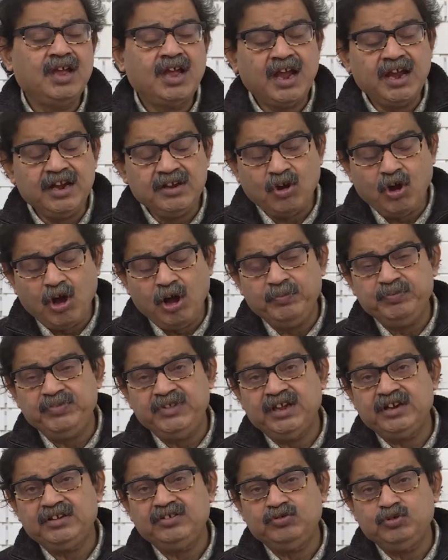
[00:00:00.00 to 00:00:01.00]
and of
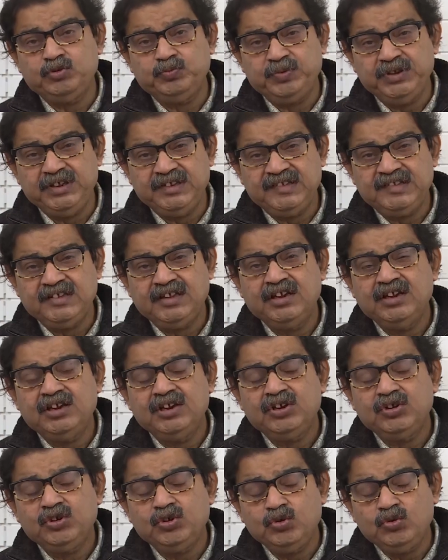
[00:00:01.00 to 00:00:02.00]
that rupees
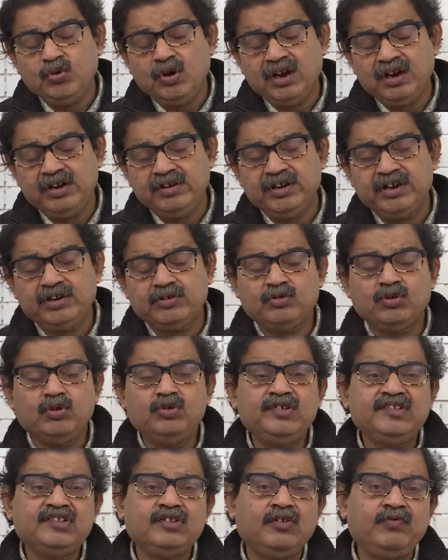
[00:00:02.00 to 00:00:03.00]
200
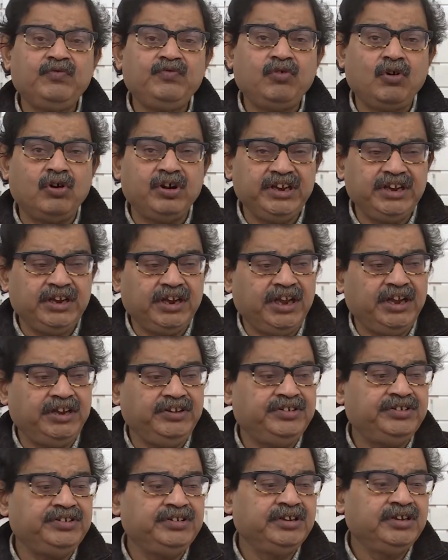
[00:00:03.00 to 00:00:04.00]
crores of foreign
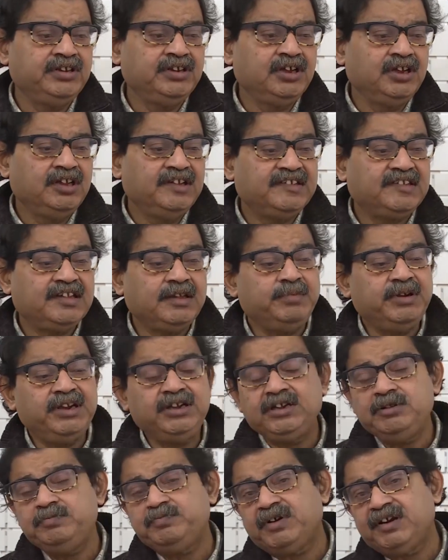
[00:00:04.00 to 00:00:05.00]
aid,
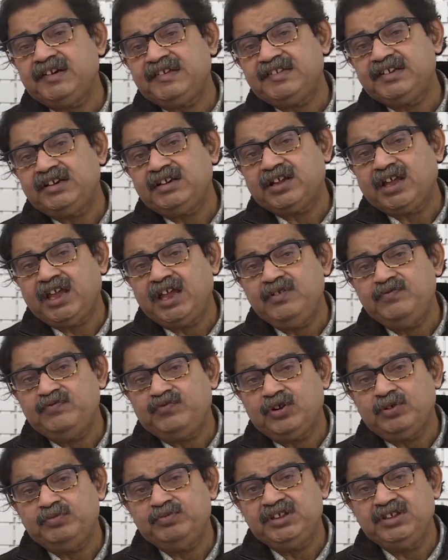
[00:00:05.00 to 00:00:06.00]
70% came
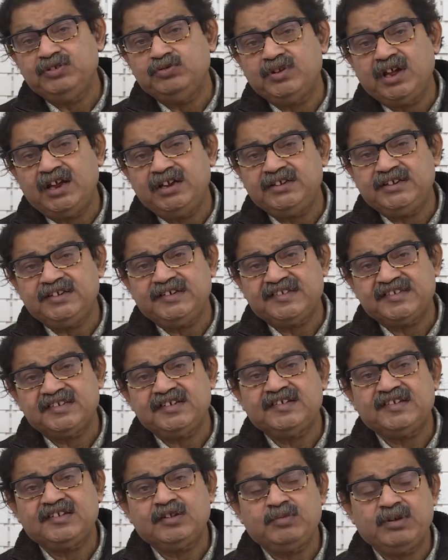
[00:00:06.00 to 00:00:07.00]
from the United
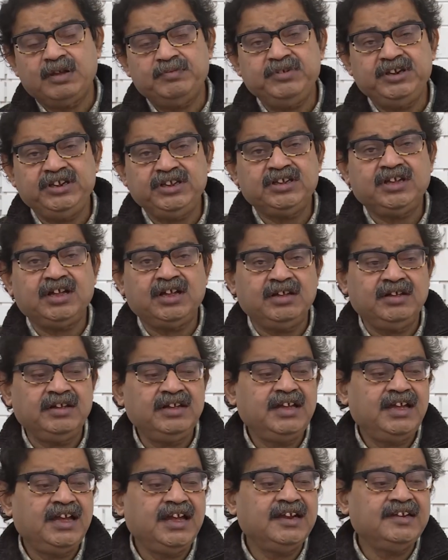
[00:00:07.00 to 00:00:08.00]
States of America
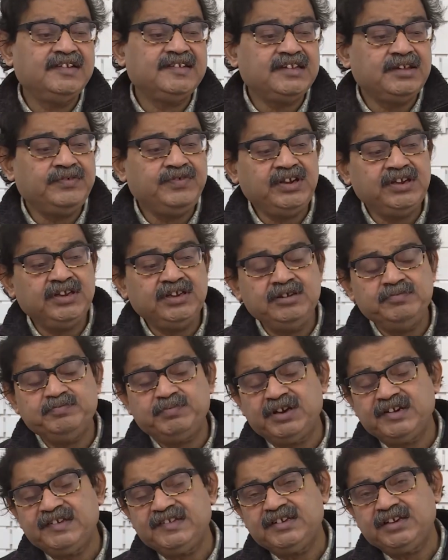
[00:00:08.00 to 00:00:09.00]
and
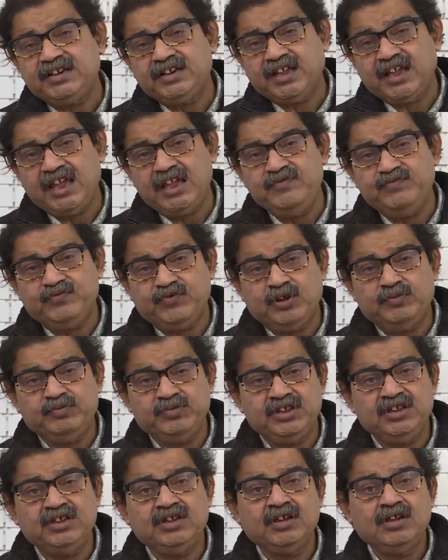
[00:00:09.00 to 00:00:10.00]
17% came from
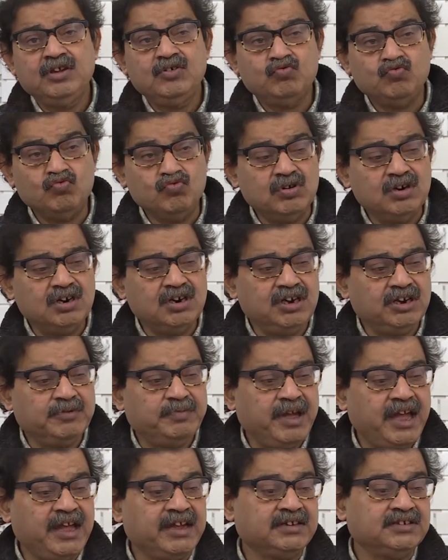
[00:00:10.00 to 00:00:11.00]
the World
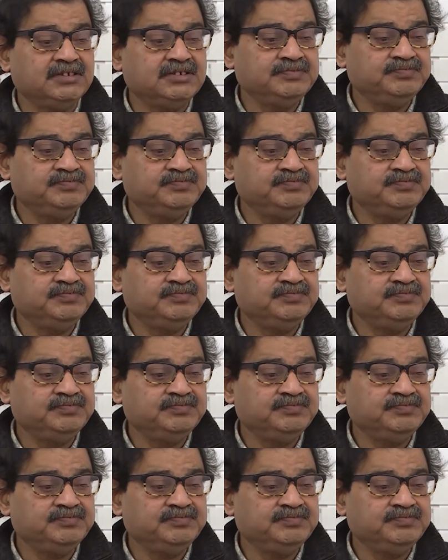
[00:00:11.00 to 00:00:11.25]
Bank.